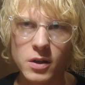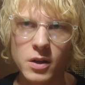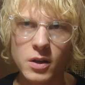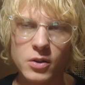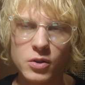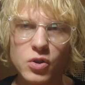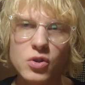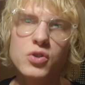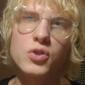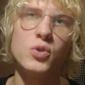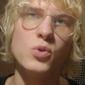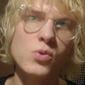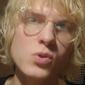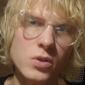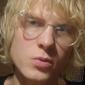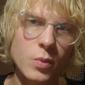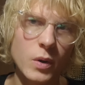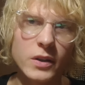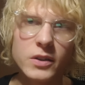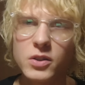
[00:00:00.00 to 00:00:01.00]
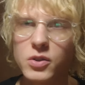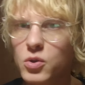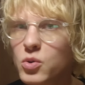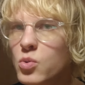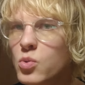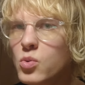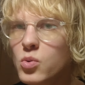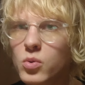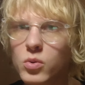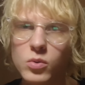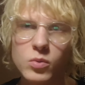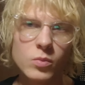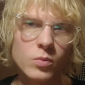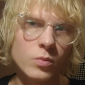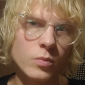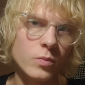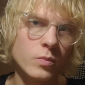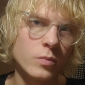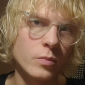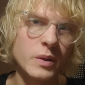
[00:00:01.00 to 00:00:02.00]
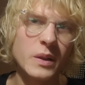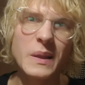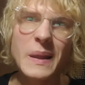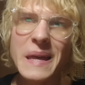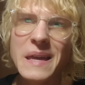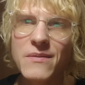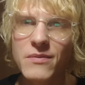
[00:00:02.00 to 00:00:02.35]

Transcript: to choose what you believe